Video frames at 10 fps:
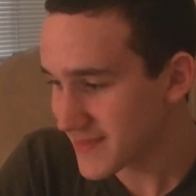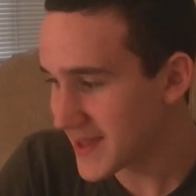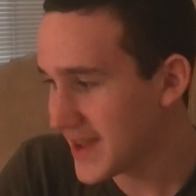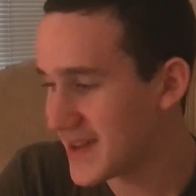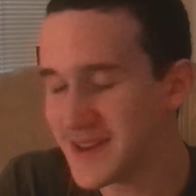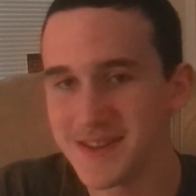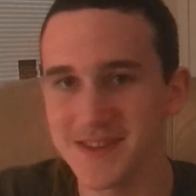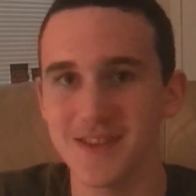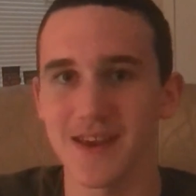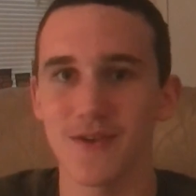and he
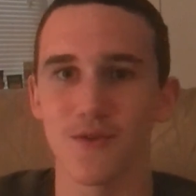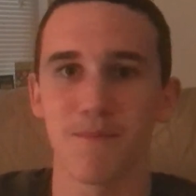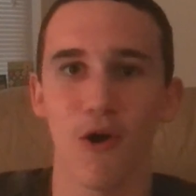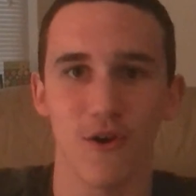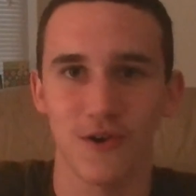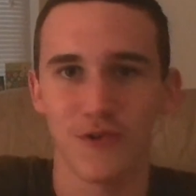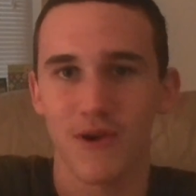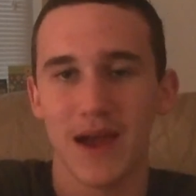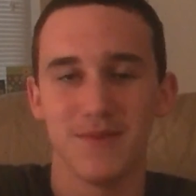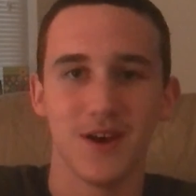just, like, Parker
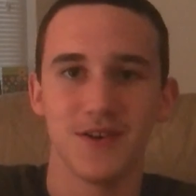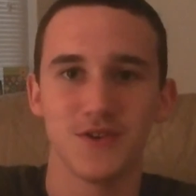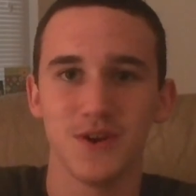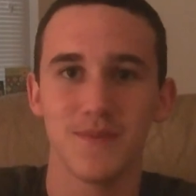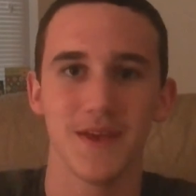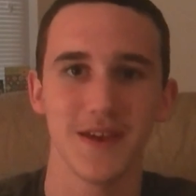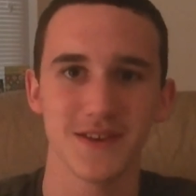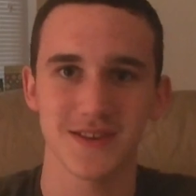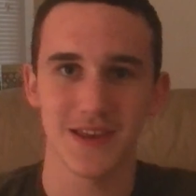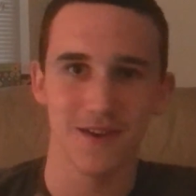grabs onto him, but then he
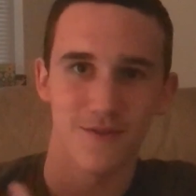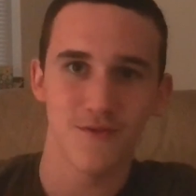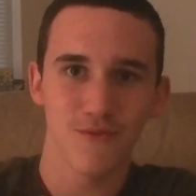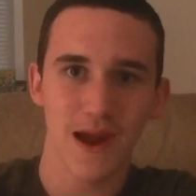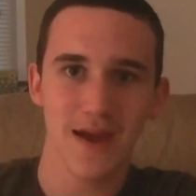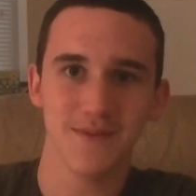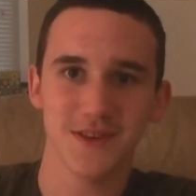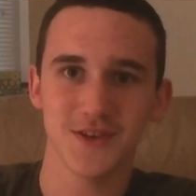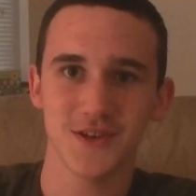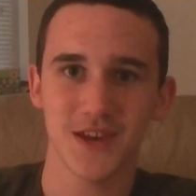just, like, grabs his
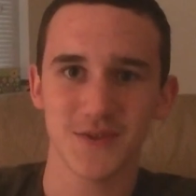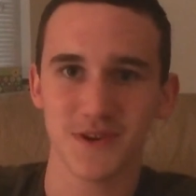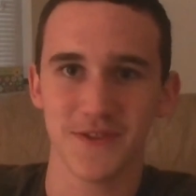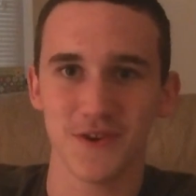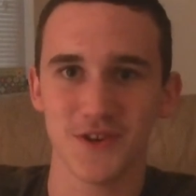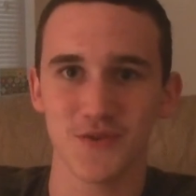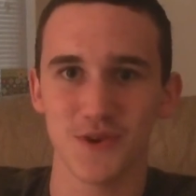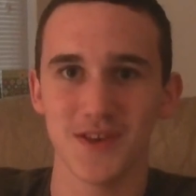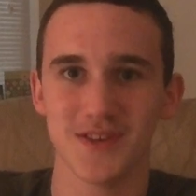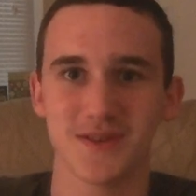chest right there and
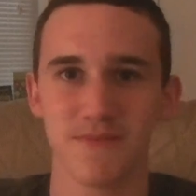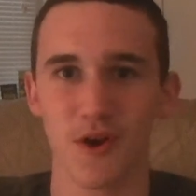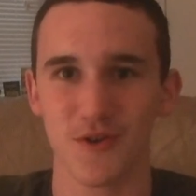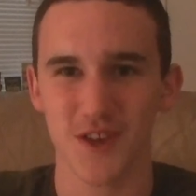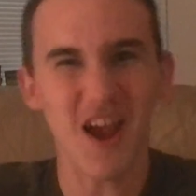squeezes. Parker's like,